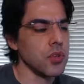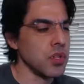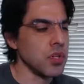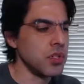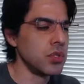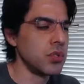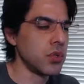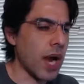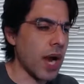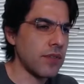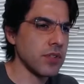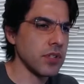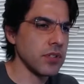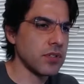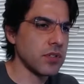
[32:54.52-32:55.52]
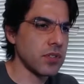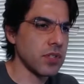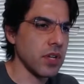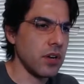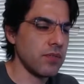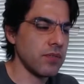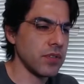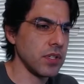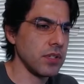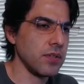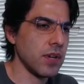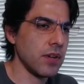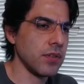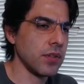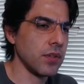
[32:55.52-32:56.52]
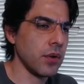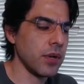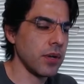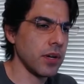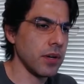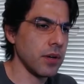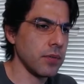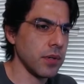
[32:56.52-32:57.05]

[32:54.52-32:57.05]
you draft this yourself or did you have a lawyer help? Oh, you? I